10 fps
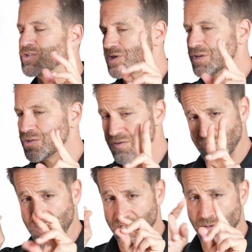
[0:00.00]
You can
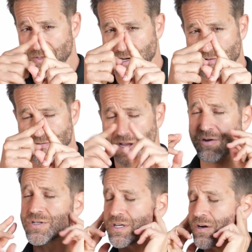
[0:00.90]
use the tips of your
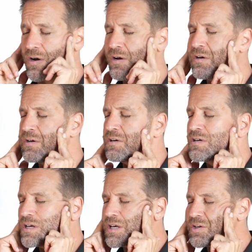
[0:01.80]
fingers here
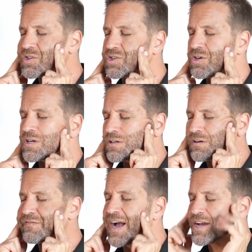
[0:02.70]
in a
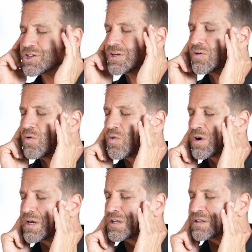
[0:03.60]
circular fashion
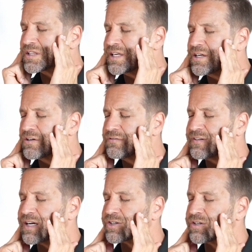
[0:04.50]
or in a linear
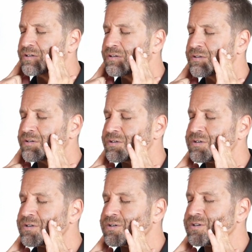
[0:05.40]
fashion,
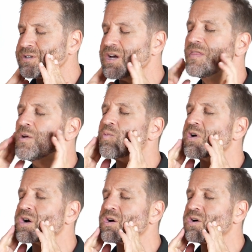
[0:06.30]
and then
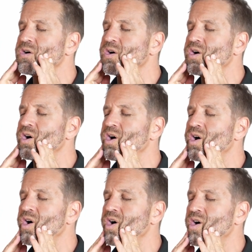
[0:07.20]
work
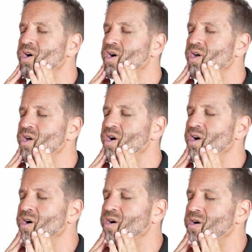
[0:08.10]
all
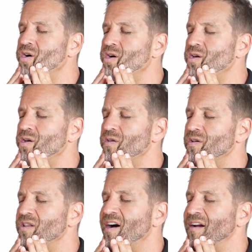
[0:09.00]
along
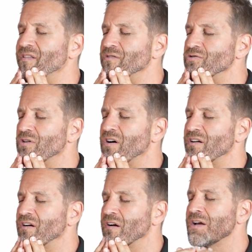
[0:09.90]
the line of the jaw
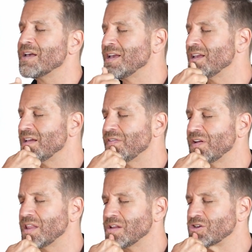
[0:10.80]
here,
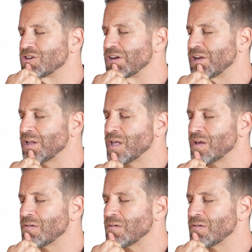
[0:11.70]
even in the chin